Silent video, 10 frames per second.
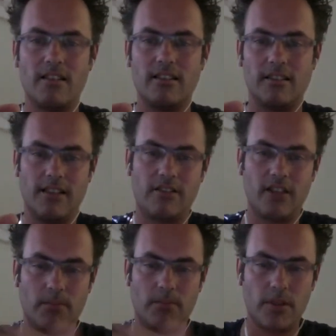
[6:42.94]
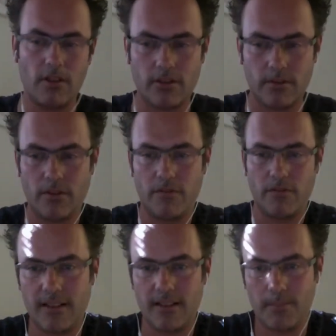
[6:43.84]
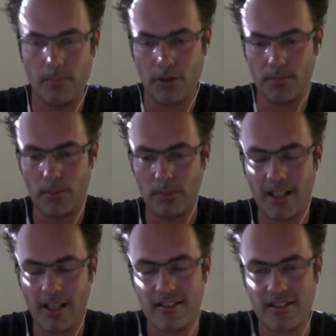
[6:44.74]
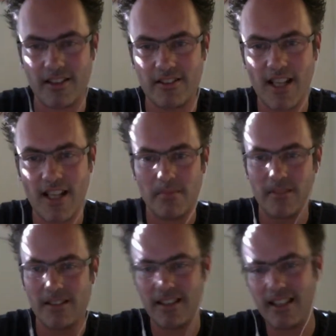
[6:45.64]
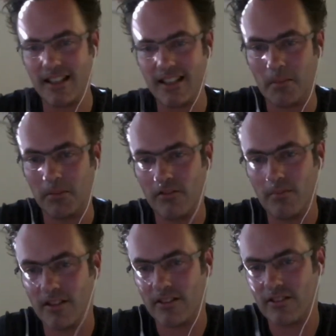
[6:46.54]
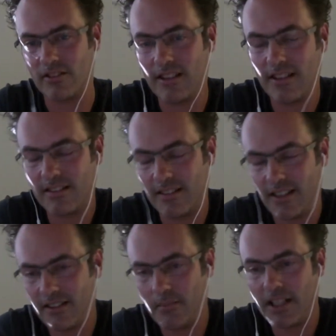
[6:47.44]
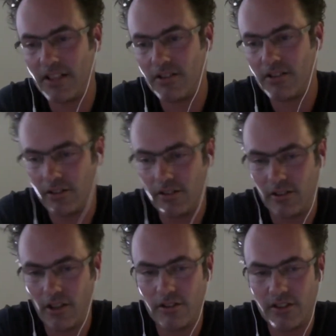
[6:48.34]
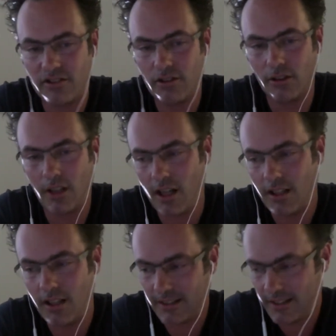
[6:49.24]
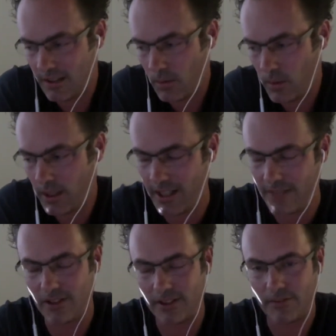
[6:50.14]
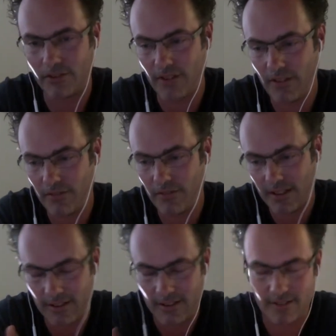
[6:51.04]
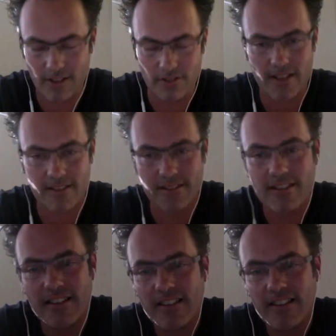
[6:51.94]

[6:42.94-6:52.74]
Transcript: That's just because of the fact that both populations are the same in a couple of months. So that's a big issue. So don't test too long, and if you don't have the traffic, don't test.